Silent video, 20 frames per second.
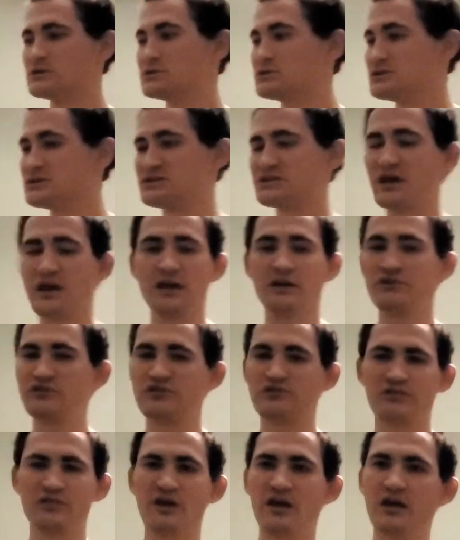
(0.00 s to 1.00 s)
It's like it's
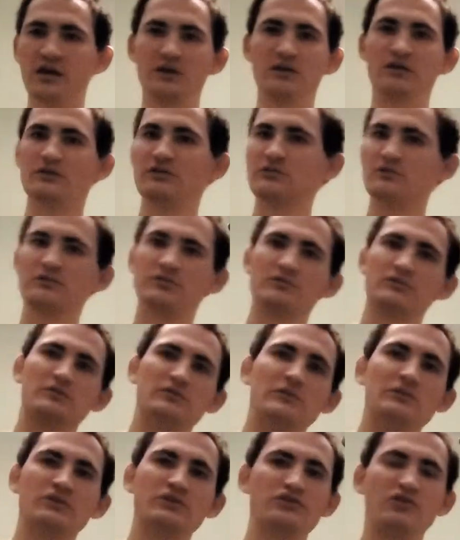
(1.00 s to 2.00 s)
just like
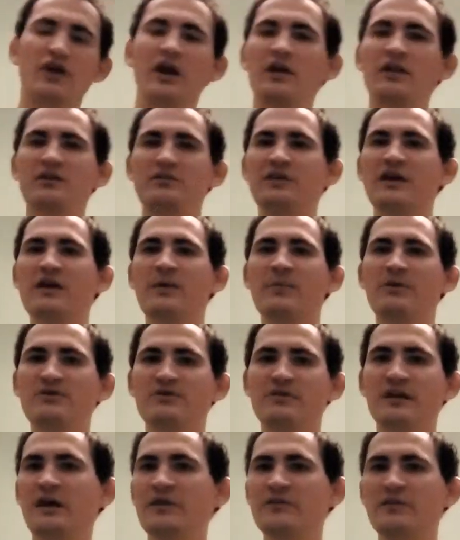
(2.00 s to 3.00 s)
you're trying to take a business
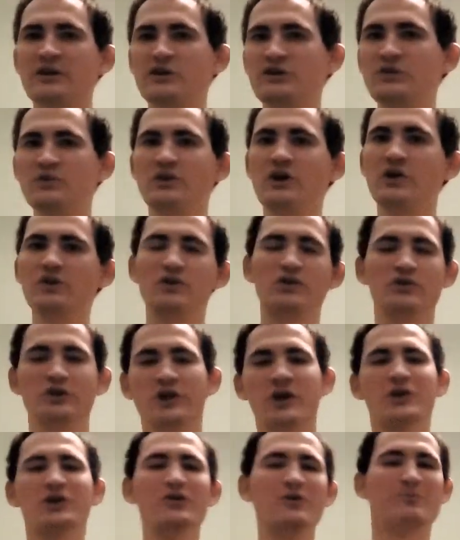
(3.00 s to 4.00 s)
down. It's like you know you're
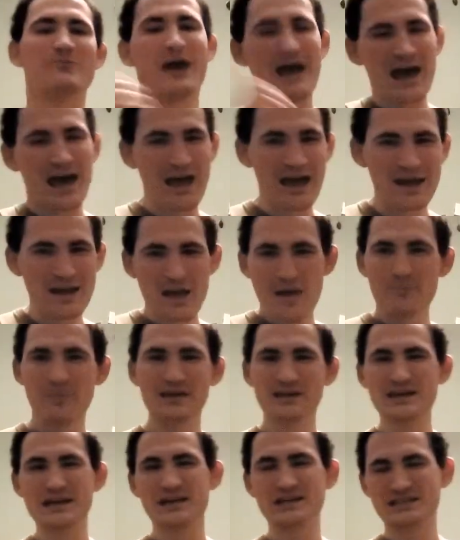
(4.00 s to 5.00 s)
you're mad
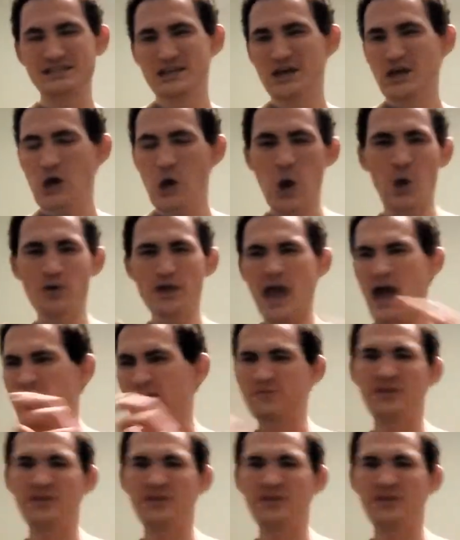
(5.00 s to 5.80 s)
because oh yeah, if